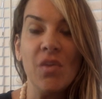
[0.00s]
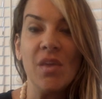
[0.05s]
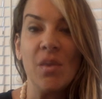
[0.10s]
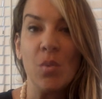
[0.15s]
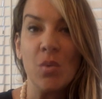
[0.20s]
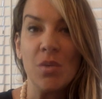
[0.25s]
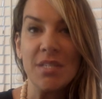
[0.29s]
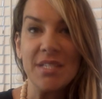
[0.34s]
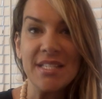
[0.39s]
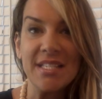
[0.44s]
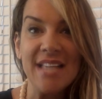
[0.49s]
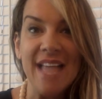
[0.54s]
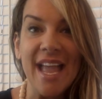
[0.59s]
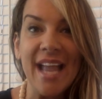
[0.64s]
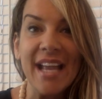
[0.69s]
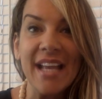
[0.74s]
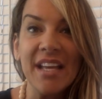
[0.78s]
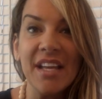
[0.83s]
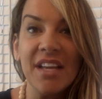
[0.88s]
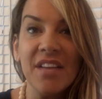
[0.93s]
that was
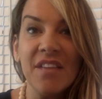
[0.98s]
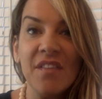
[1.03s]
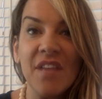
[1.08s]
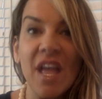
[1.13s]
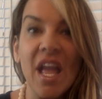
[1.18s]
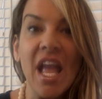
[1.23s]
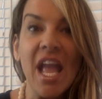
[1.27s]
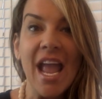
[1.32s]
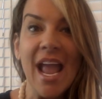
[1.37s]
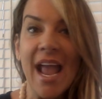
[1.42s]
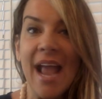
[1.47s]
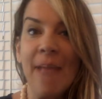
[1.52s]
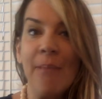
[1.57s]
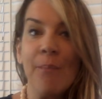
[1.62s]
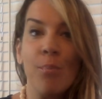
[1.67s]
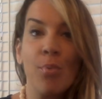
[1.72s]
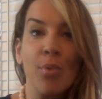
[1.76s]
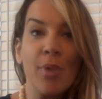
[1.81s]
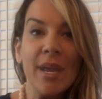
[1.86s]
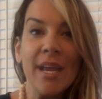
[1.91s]
negative
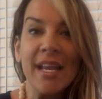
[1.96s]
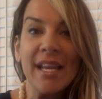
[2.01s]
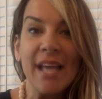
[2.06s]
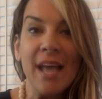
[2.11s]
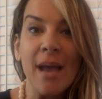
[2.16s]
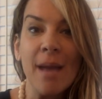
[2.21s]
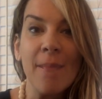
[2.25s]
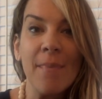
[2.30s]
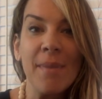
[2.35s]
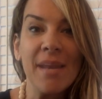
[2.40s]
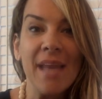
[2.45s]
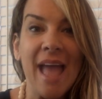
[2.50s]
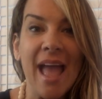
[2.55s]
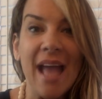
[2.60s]
and bring it up and